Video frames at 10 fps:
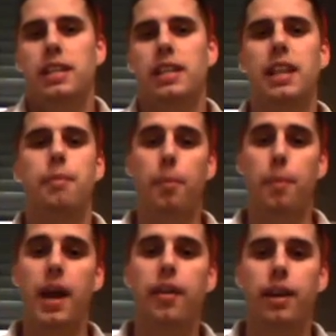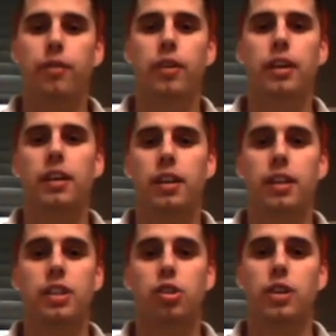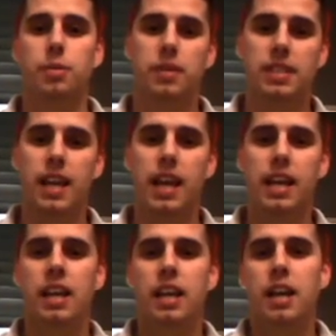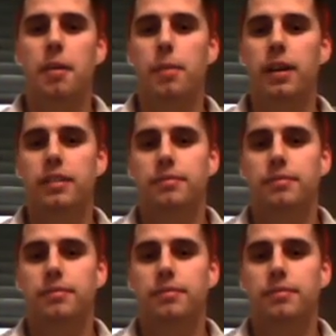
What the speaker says: them preparing for this Christmas day, but